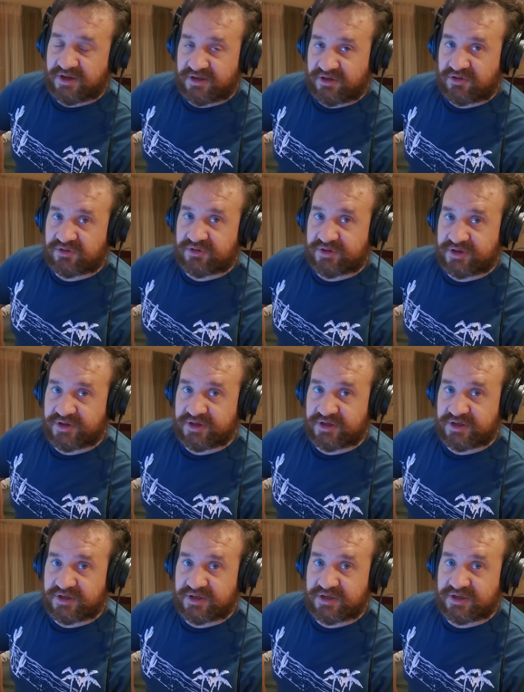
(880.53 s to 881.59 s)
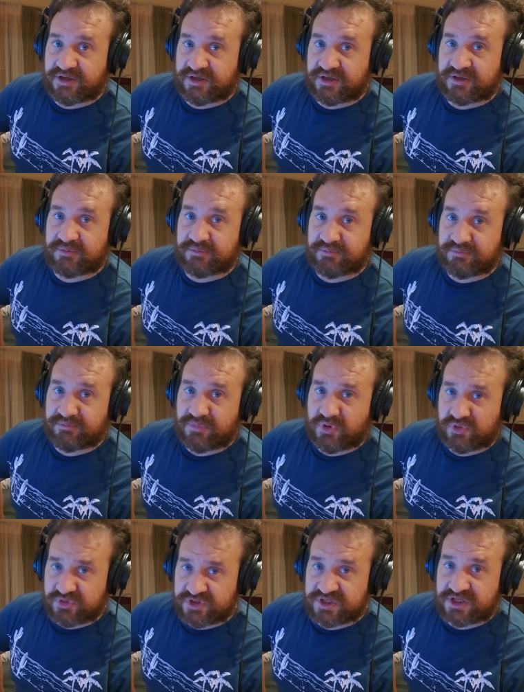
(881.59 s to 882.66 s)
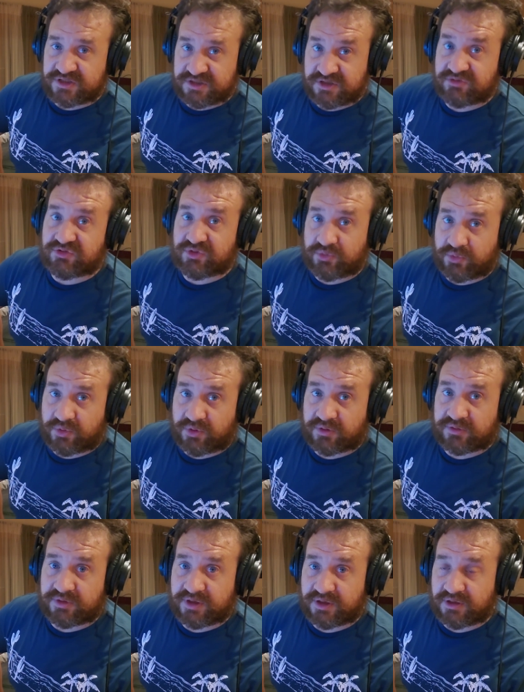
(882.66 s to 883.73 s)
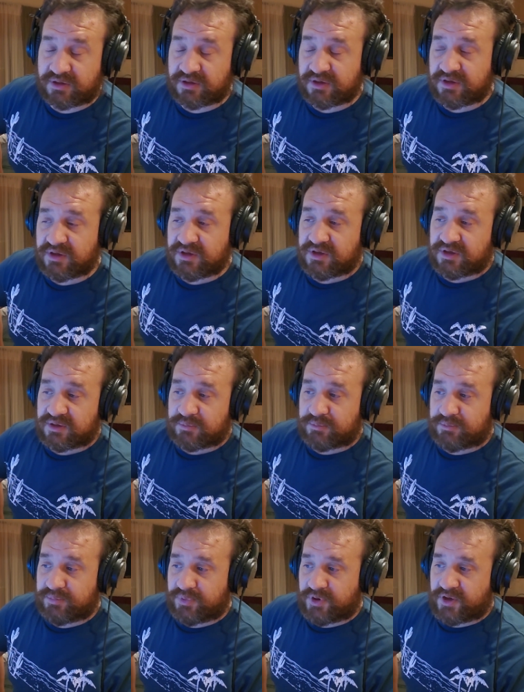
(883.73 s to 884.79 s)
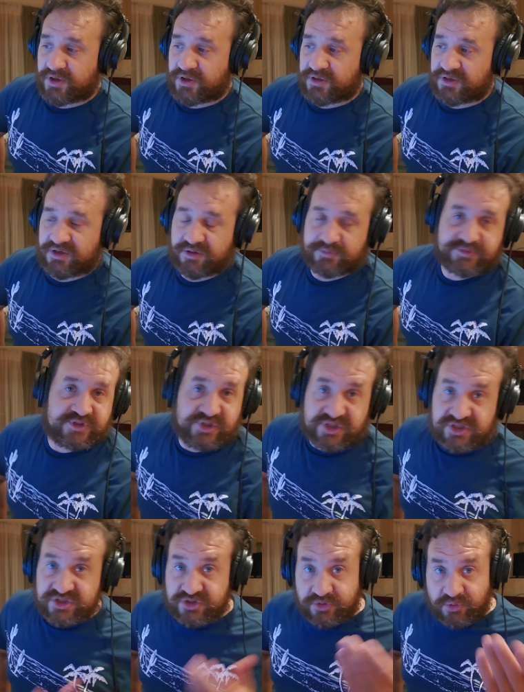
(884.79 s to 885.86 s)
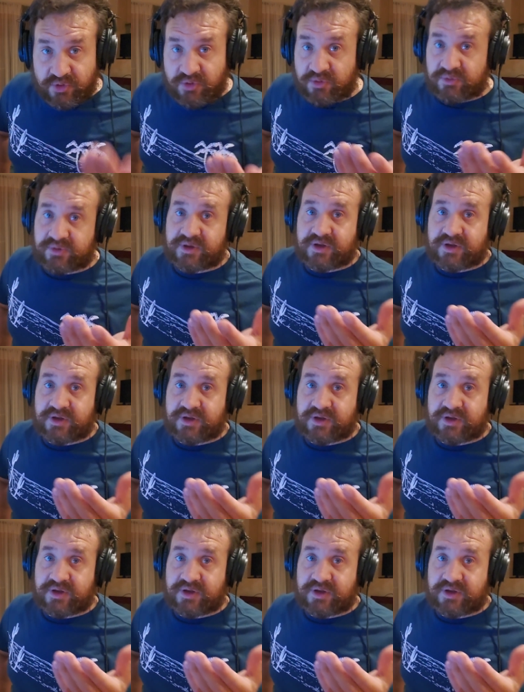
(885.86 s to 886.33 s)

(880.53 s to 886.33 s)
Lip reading: all in most sense of the word there. But to each their own.